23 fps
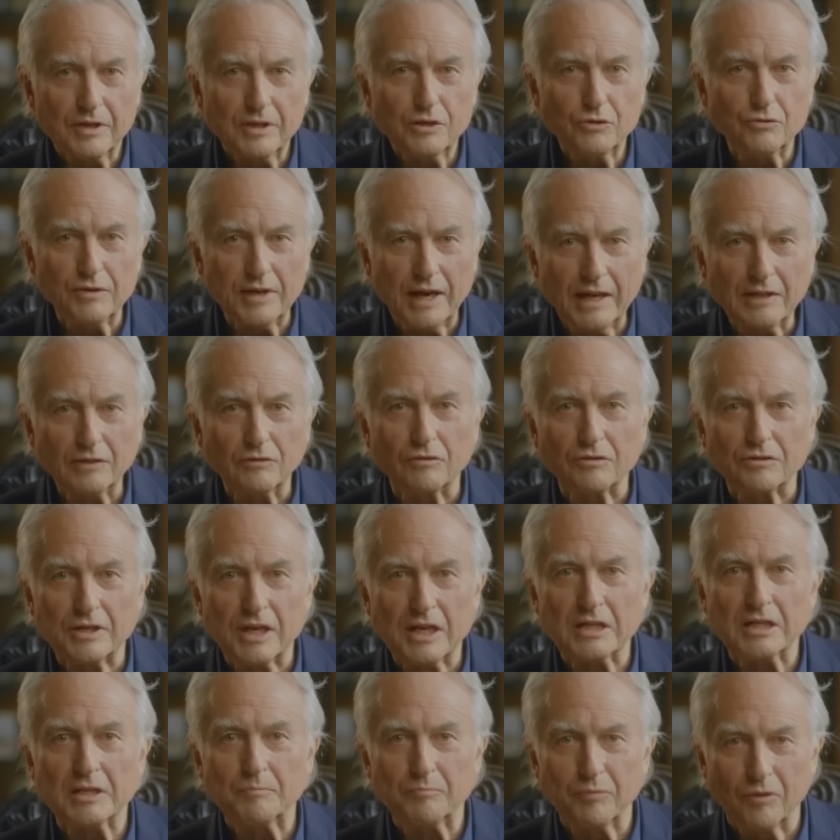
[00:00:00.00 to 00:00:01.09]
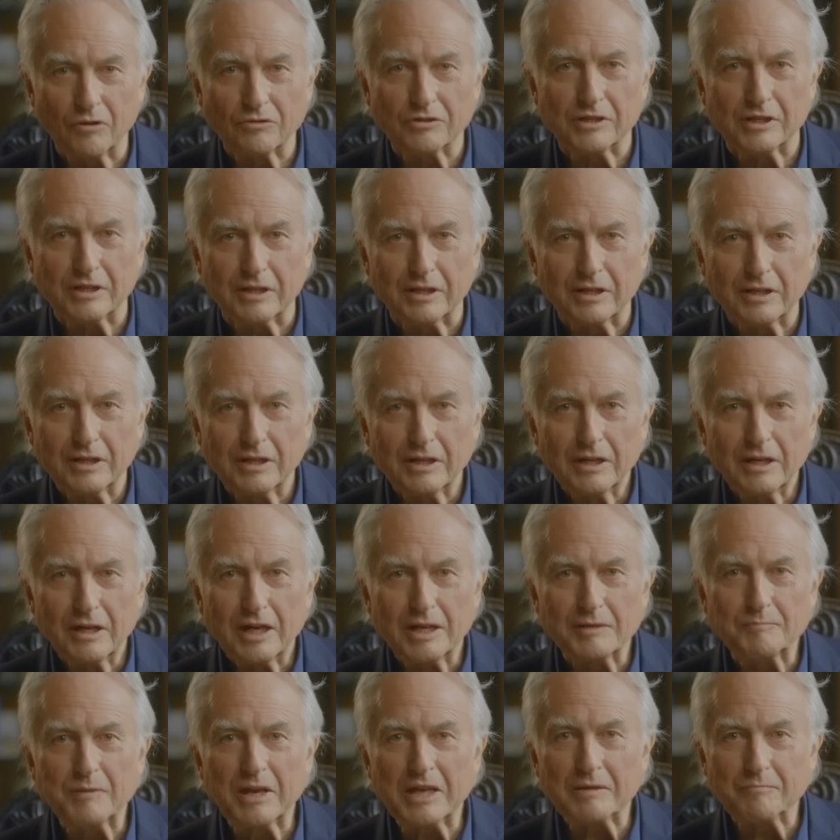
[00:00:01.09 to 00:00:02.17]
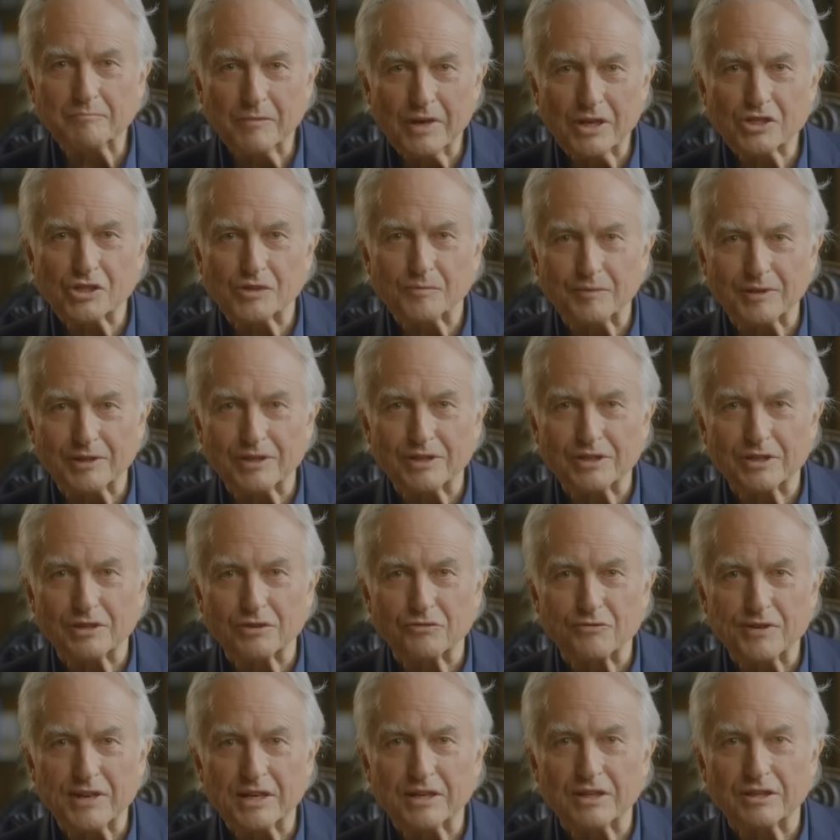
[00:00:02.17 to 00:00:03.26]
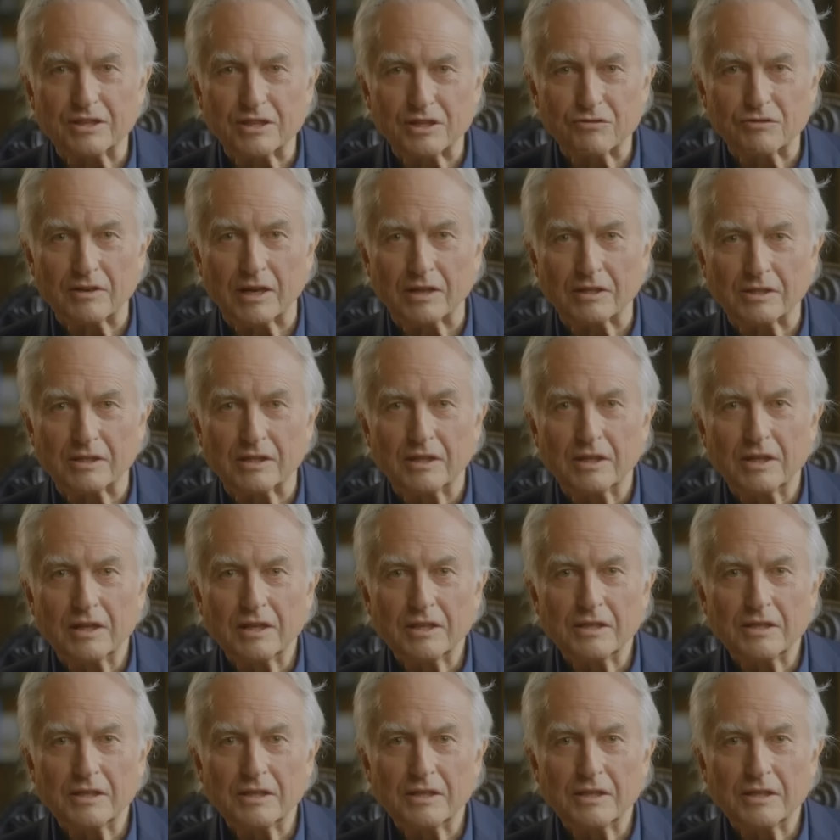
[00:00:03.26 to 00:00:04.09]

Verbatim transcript: You cannot take a body and make measurements and reconstruct